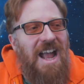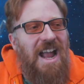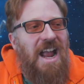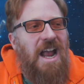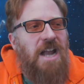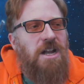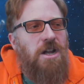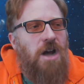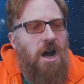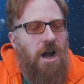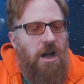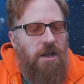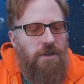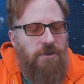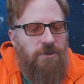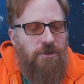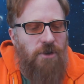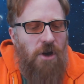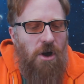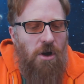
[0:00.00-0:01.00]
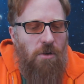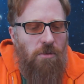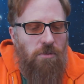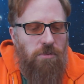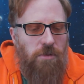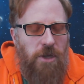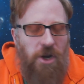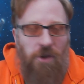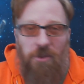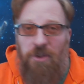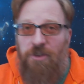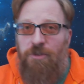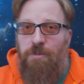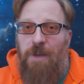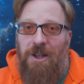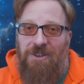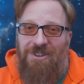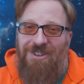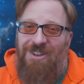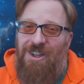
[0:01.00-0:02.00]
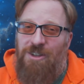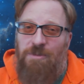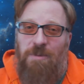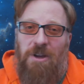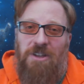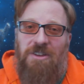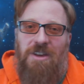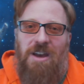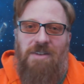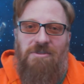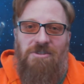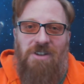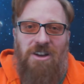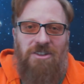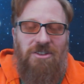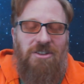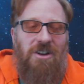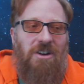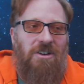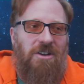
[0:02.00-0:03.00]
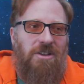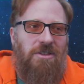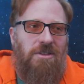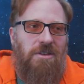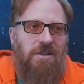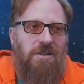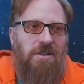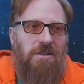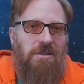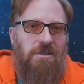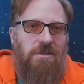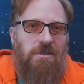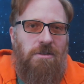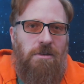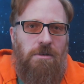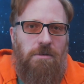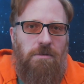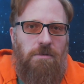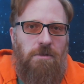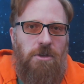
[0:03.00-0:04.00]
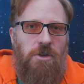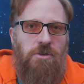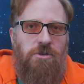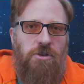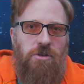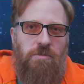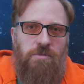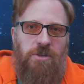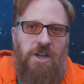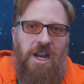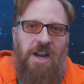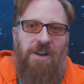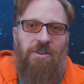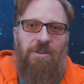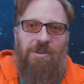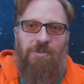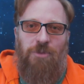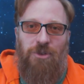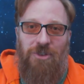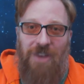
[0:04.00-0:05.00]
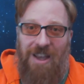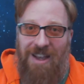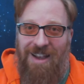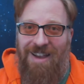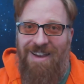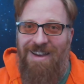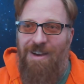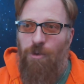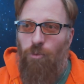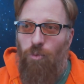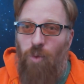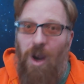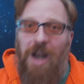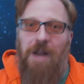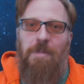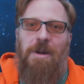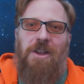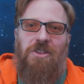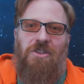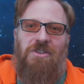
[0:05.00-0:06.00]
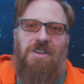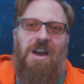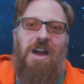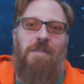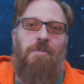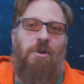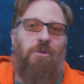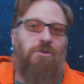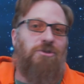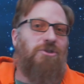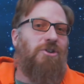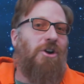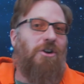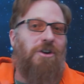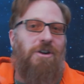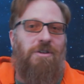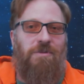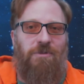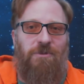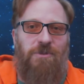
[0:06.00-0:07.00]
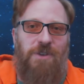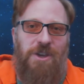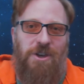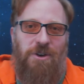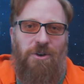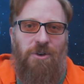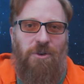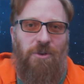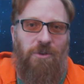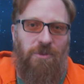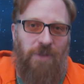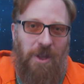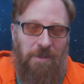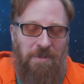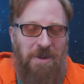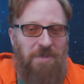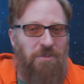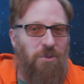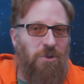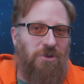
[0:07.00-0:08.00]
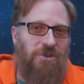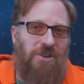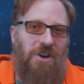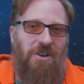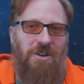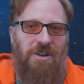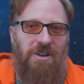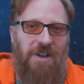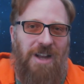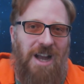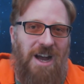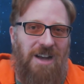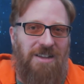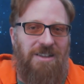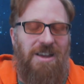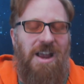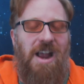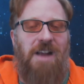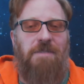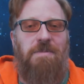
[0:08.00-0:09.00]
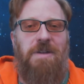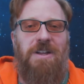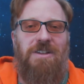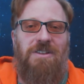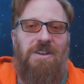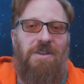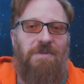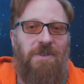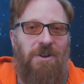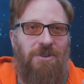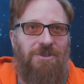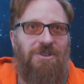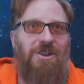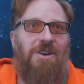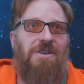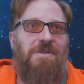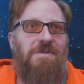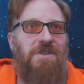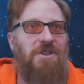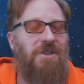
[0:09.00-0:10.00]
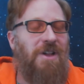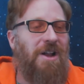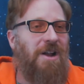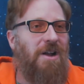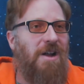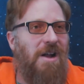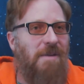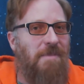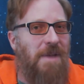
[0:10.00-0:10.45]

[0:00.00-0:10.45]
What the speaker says: And so this is about 6 months after I started the YouTube channel, and was like right about the time I was starting to feel like people were starting to contact me and stuff, and I was starting to feel like